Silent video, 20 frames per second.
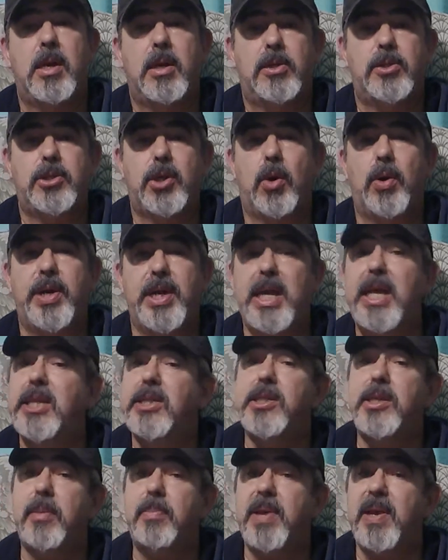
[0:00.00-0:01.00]
So it
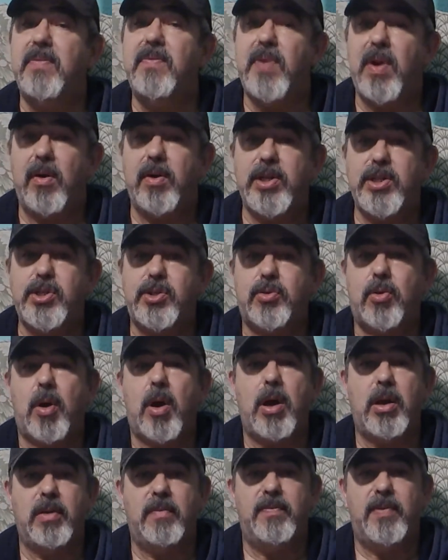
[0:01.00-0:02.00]
needs to be very
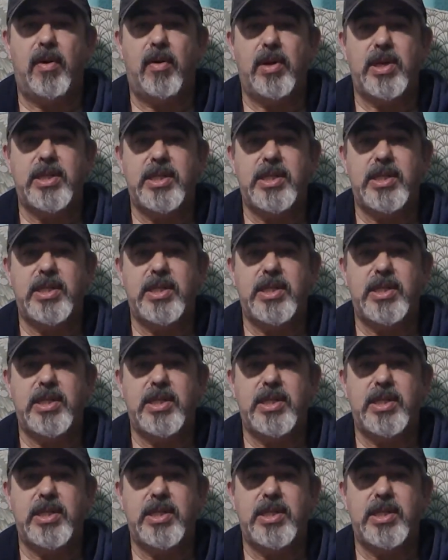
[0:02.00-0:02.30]
strong and very